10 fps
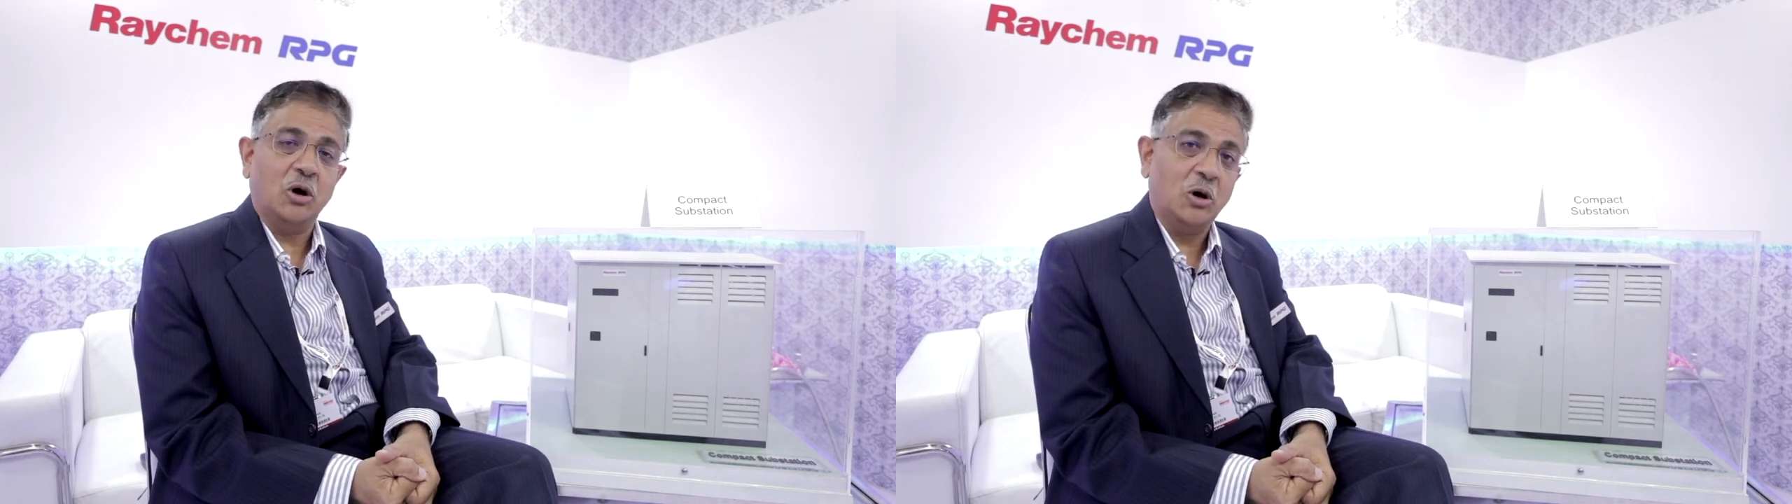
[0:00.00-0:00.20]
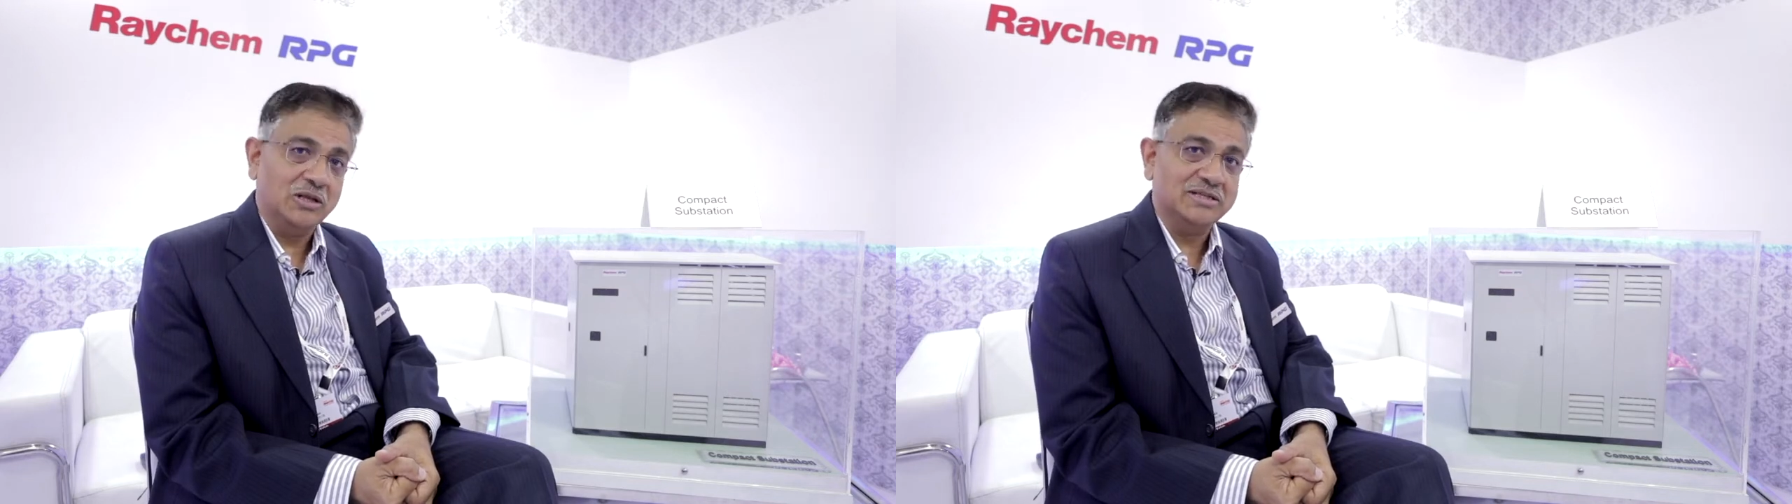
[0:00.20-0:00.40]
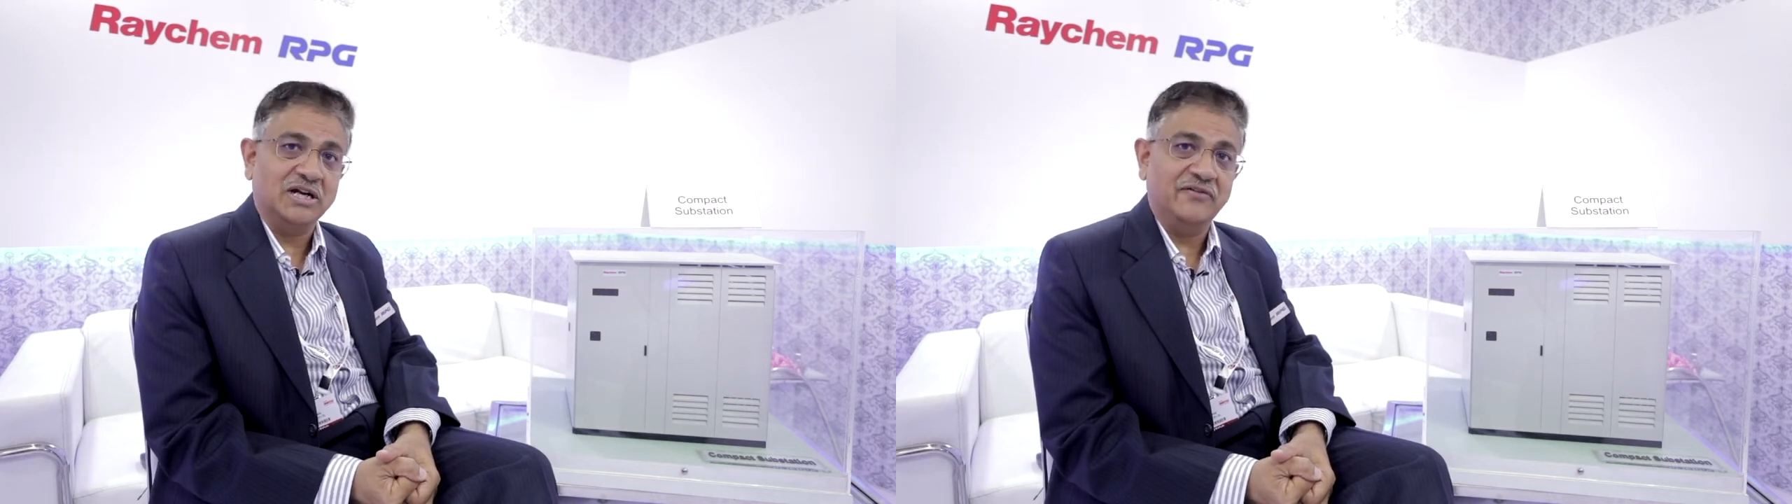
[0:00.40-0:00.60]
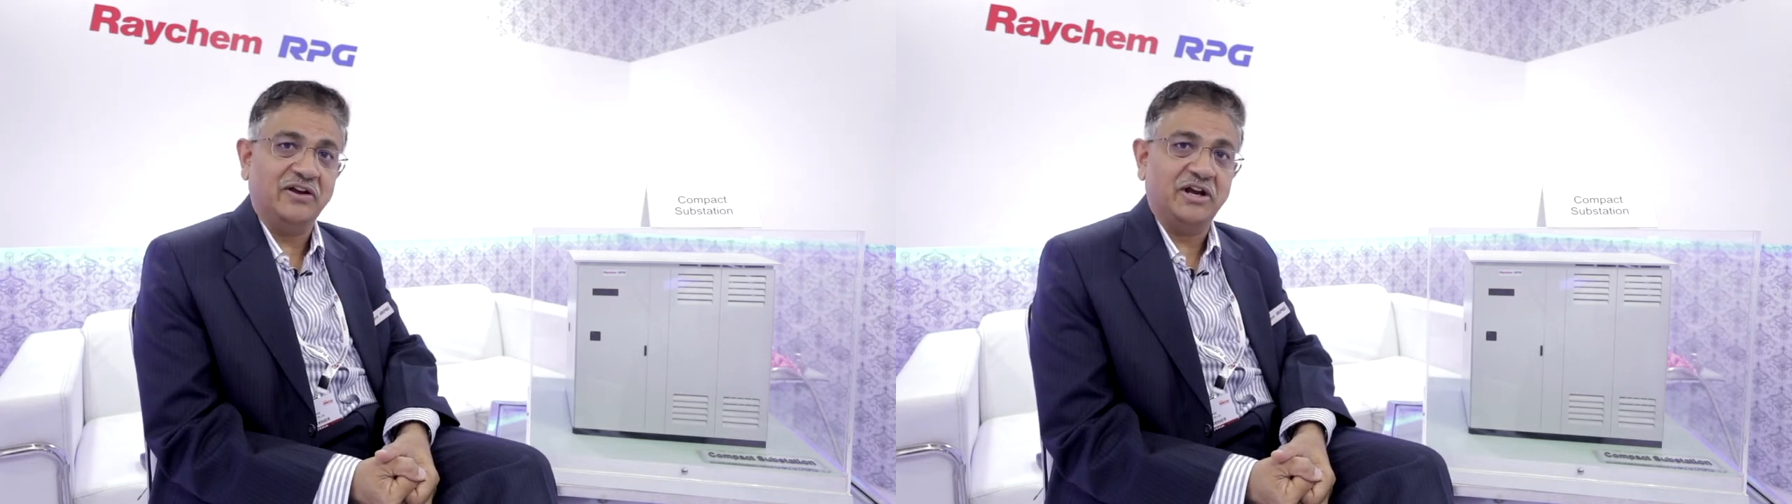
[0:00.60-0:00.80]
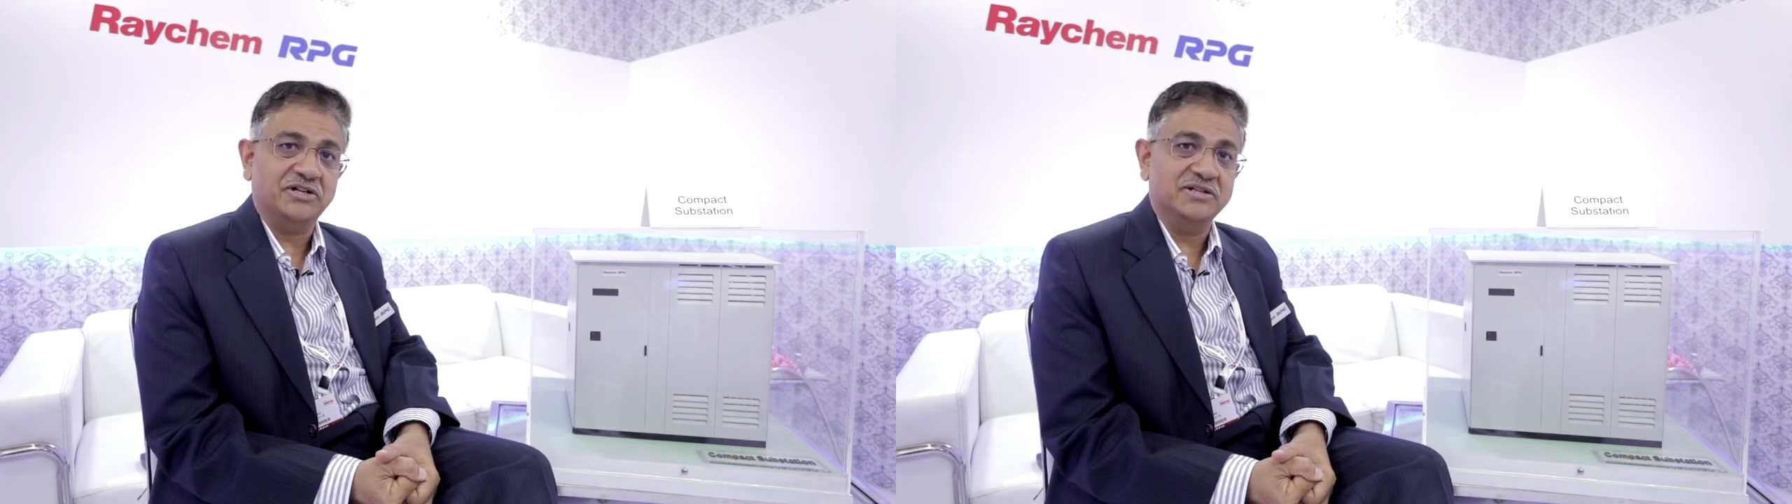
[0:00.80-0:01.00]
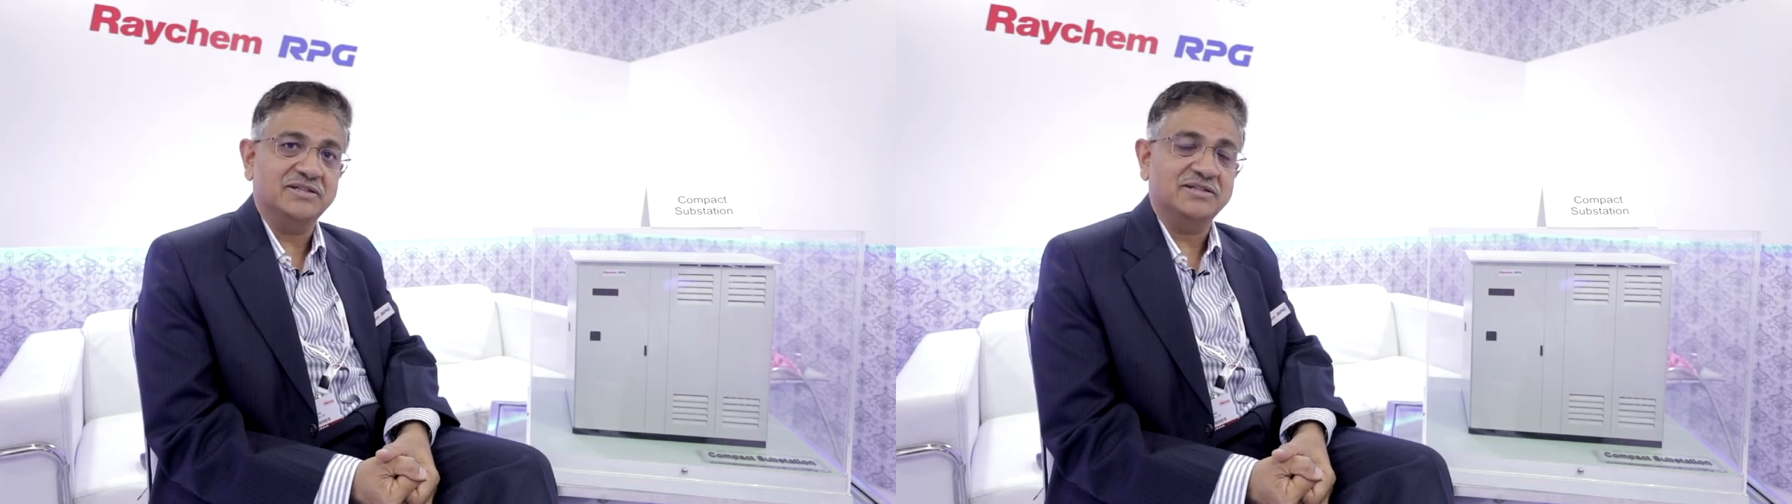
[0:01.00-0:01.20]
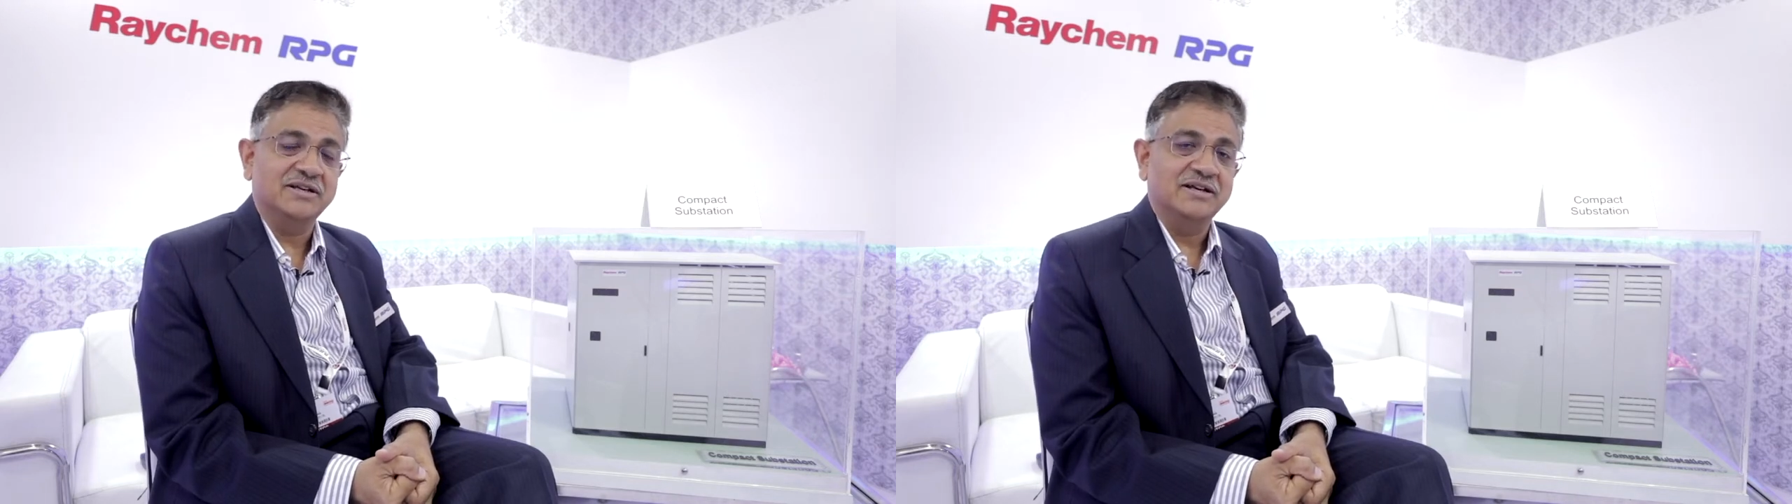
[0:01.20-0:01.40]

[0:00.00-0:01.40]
all the certifications